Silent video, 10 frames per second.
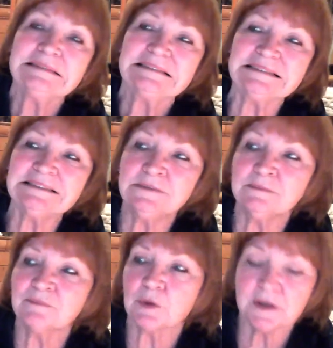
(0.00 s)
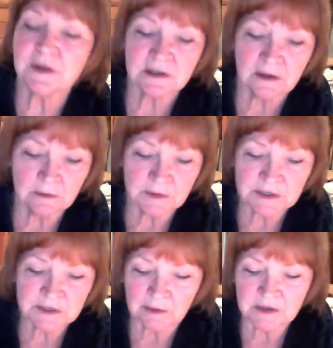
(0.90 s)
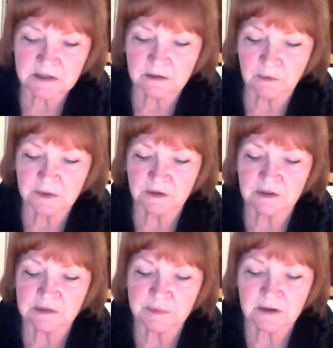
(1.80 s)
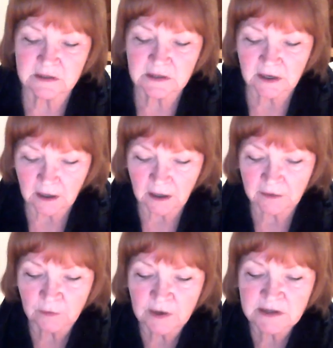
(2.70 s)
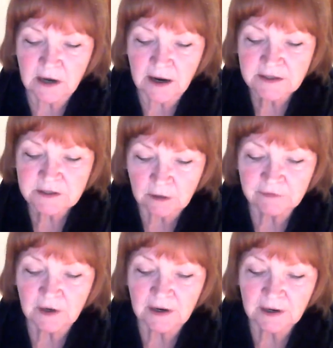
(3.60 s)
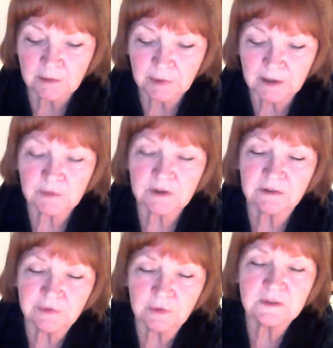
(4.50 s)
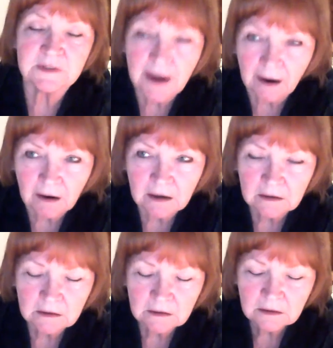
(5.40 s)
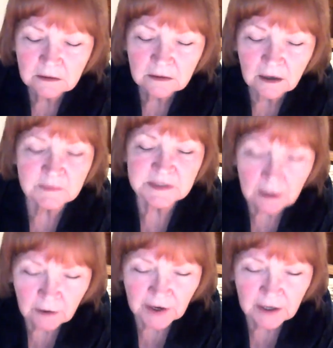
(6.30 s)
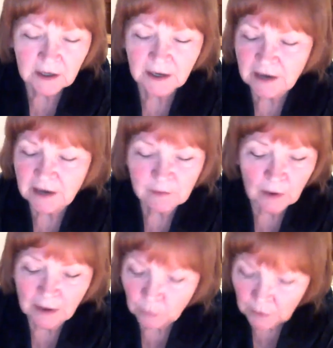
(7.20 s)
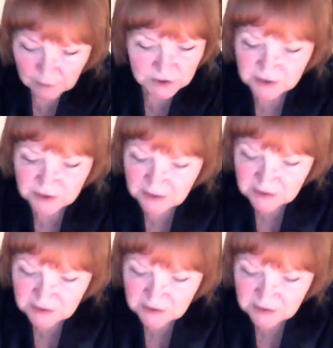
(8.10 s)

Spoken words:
the reason I always grab the Steel Wizard is because otherwise I don't feel like I'm playing with a full deck. I'm sorry. I really wish things were